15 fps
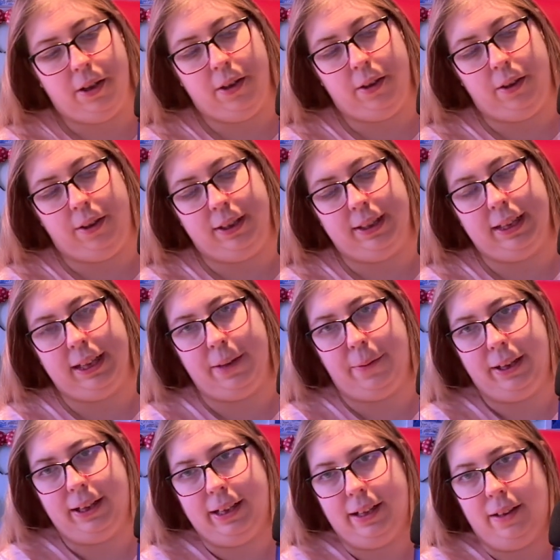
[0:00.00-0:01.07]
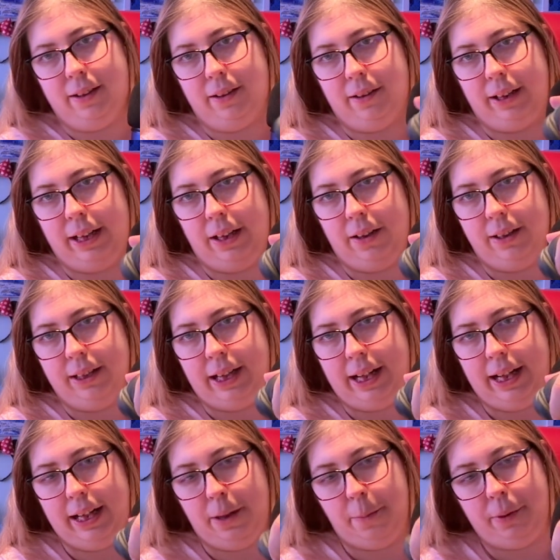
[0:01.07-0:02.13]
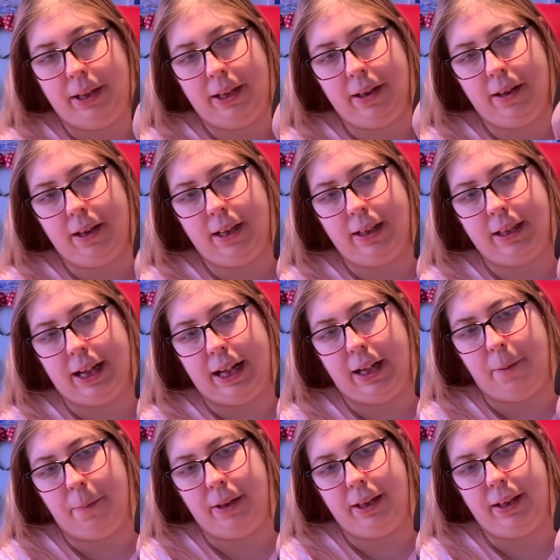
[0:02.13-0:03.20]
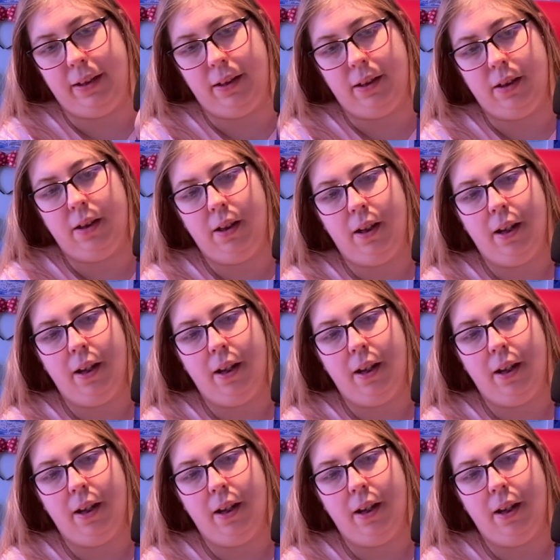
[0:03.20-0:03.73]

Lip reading: You can see that we got her hair tied up here and tied up here.